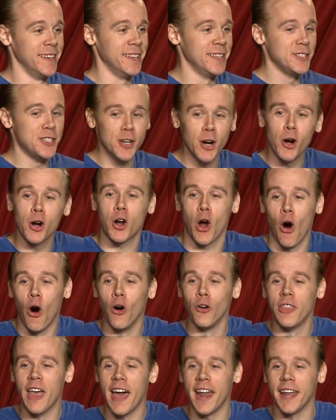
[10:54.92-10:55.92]
Do you know how
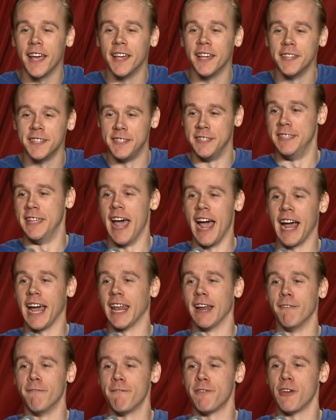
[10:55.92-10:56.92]
cold that is?
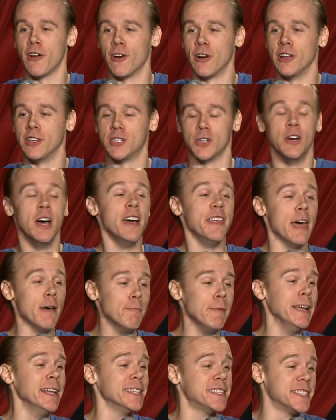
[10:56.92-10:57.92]
Negative 32. That
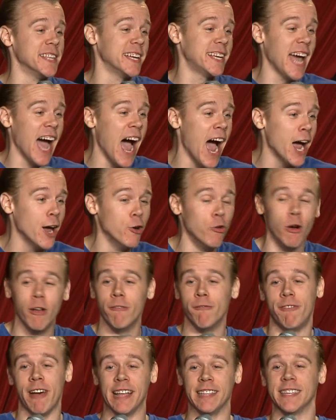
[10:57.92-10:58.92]
means the guy who
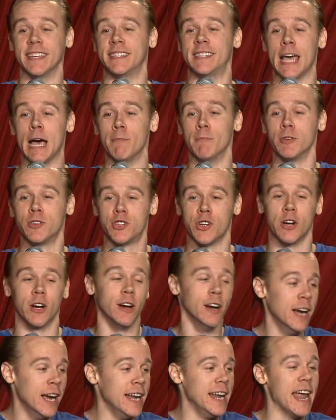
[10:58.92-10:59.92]
invented
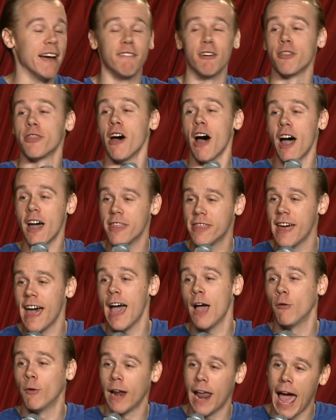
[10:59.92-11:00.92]
temperature never thought
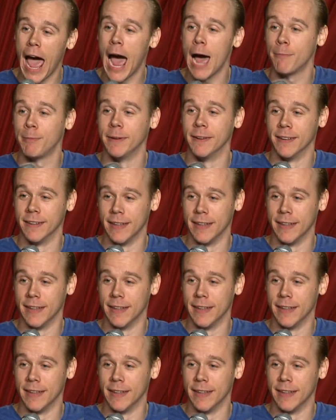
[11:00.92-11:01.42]
that would happen.